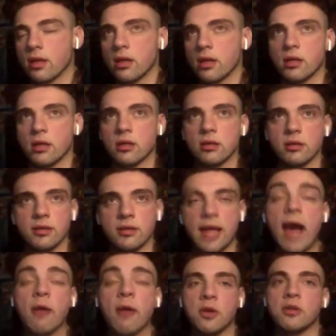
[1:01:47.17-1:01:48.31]

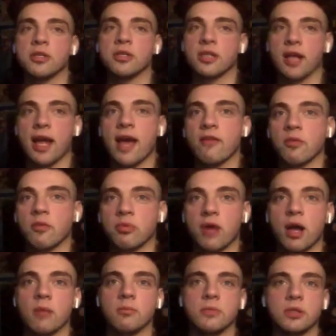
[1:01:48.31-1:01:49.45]
I'm noticing I have a
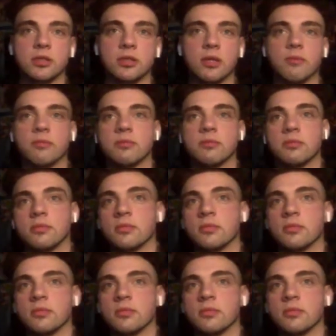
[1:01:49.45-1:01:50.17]
problem because I'm